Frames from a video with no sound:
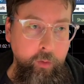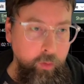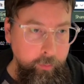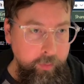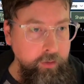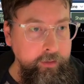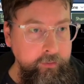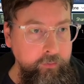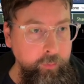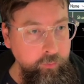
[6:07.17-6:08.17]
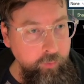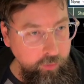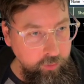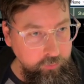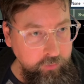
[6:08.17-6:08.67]
We're building this
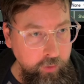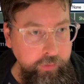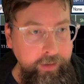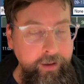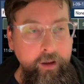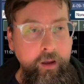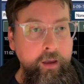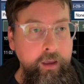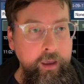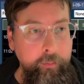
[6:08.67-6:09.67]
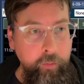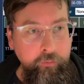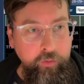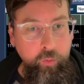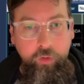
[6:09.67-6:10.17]
portfolio slowly. In a
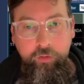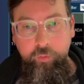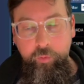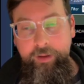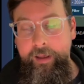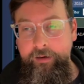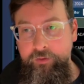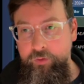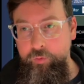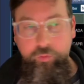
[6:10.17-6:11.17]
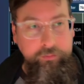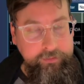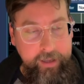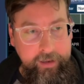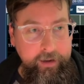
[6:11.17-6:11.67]
perfect world, we get to
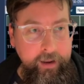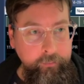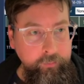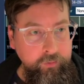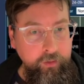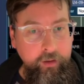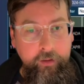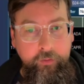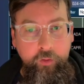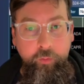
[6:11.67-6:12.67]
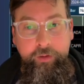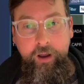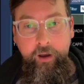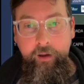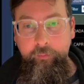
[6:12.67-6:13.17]
10 names. There will be
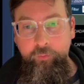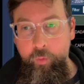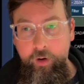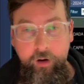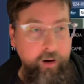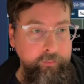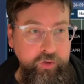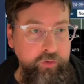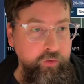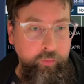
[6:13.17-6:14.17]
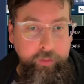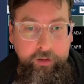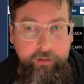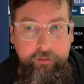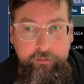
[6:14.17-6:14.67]
times where I'm sure there'll
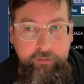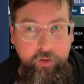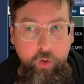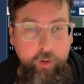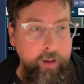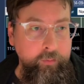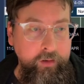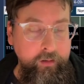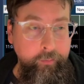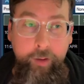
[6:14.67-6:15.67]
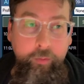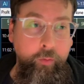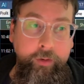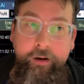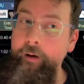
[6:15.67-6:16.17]
be no names in it. Maybe
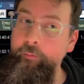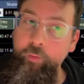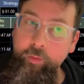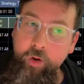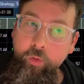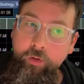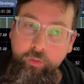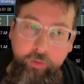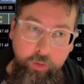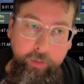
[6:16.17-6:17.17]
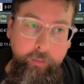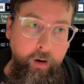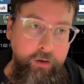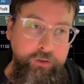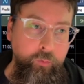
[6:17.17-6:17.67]
there'll be times where we go into a little bit of
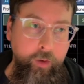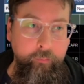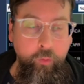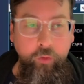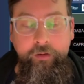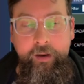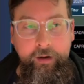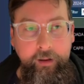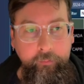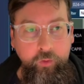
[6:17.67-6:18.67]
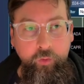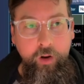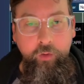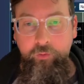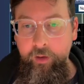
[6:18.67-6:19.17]
margin. We have more than 10 names. Who
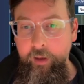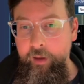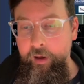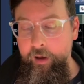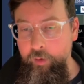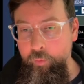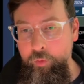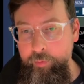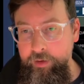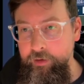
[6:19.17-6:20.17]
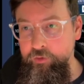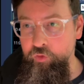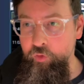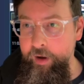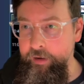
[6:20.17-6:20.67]
knows? We'll be
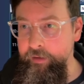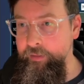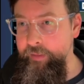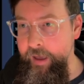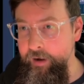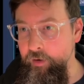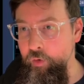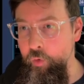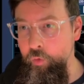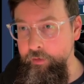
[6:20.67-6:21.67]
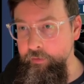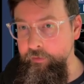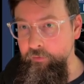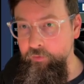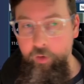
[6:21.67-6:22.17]
trading that
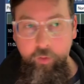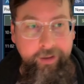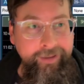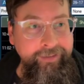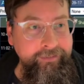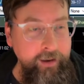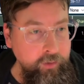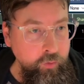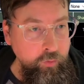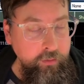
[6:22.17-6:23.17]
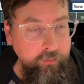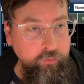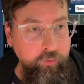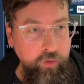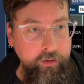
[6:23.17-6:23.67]
accordingly. So stay tuned
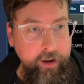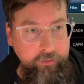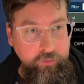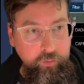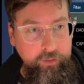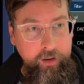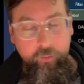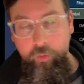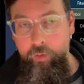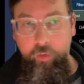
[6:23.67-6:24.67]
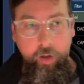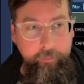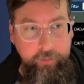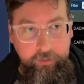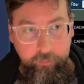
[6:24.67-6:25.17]
for next Tuesday, where we'll
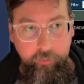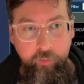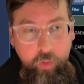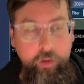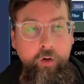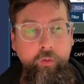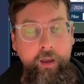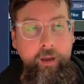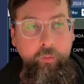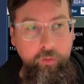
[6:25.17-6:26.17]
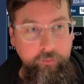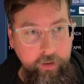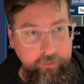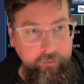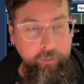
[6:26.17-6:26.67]
update the portfolio and we'll
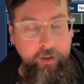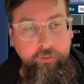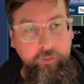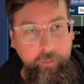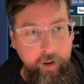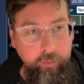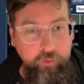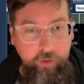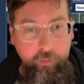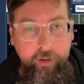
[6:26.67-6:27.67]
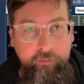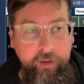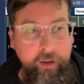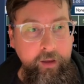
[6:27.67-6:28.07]
find something else to buy with TradeWave.